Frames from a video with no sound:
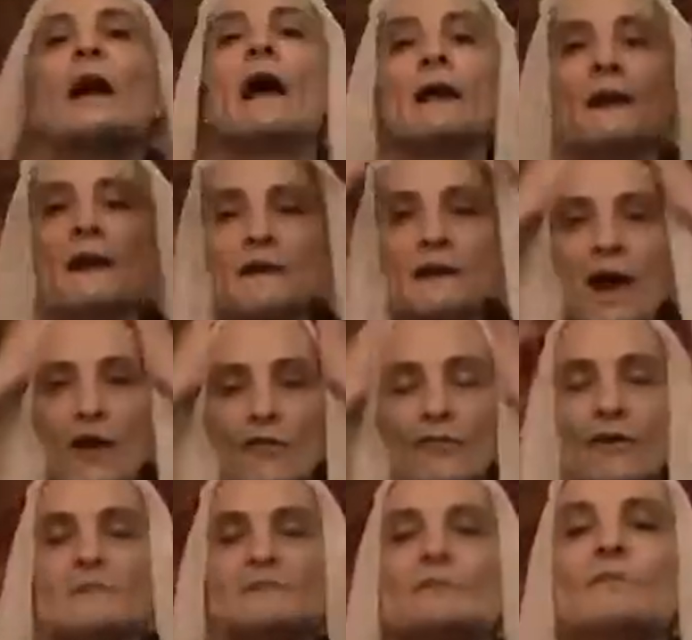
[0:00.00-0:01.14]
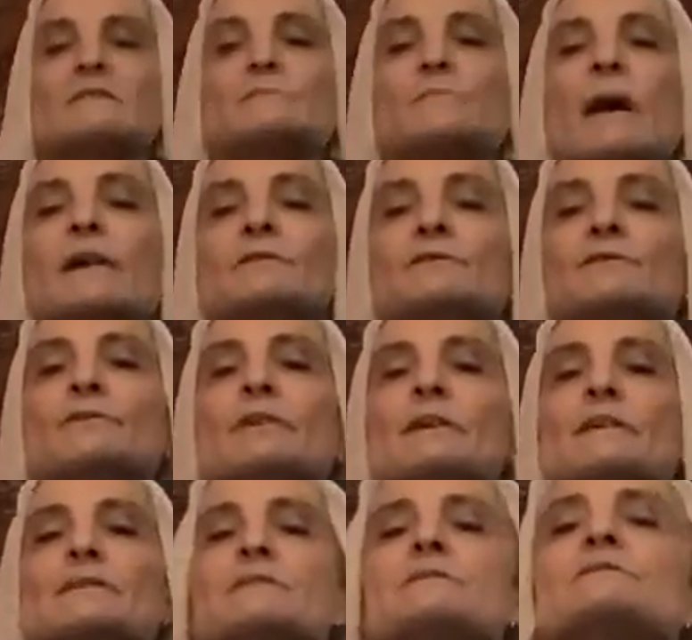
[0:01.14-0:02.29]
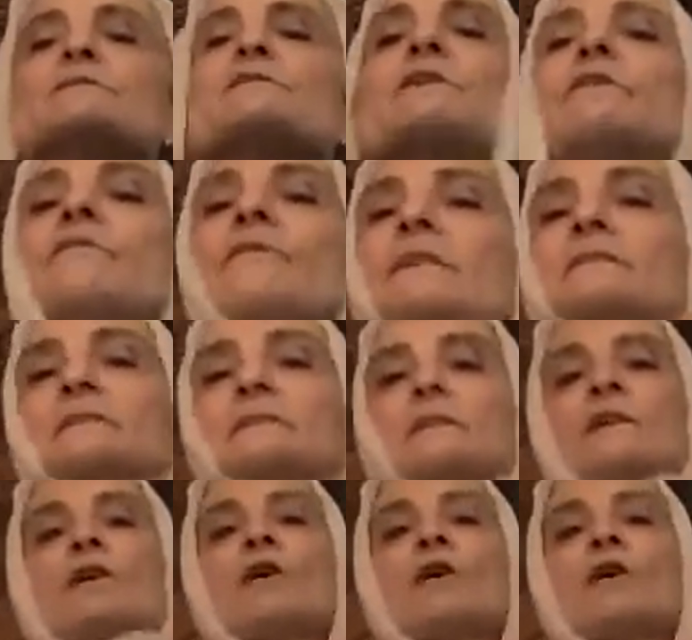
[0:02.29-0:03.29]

and I now felt it was my duty to serve this